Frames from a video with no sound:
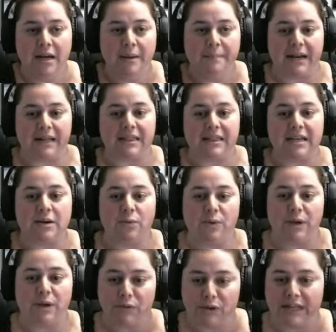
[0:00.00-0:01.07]
But I think
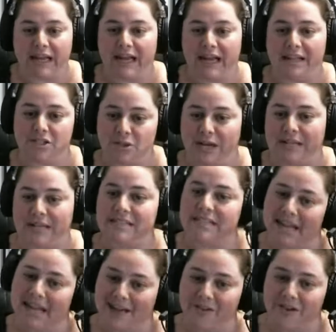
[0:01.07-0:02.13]
we really had to do that
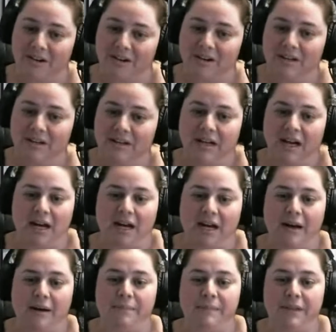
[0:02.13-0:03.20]
together Mm-hmm.
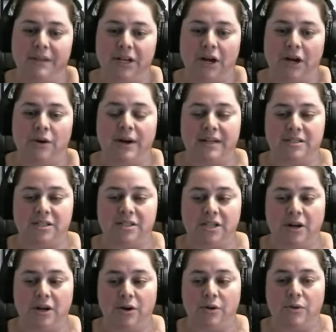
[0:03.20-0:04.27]
Um, you know, and
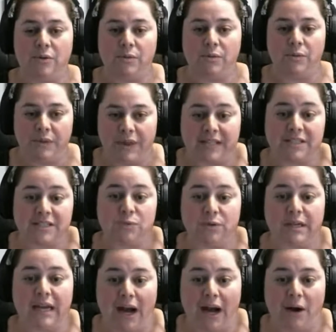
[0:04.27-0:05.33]
so that's
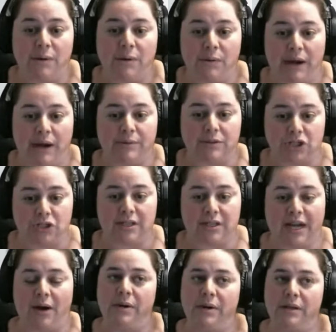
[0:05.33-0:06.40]
really how we were able to do
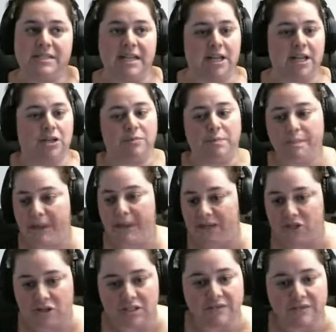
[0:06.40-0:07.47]
that. We sent you
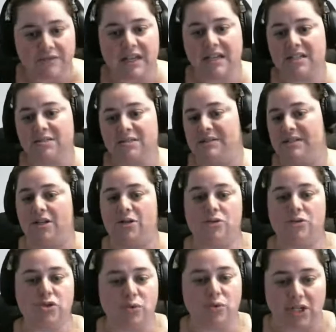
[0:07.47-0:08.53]
pictures of things, we sent you
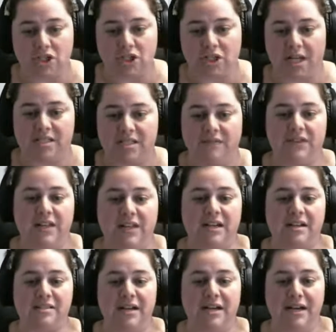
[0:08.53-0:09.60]
screenshots of
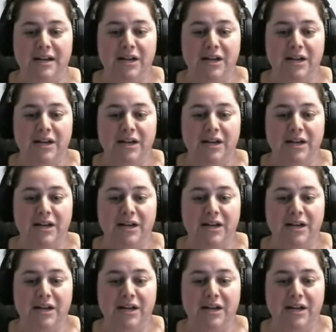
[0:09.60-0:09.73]
things.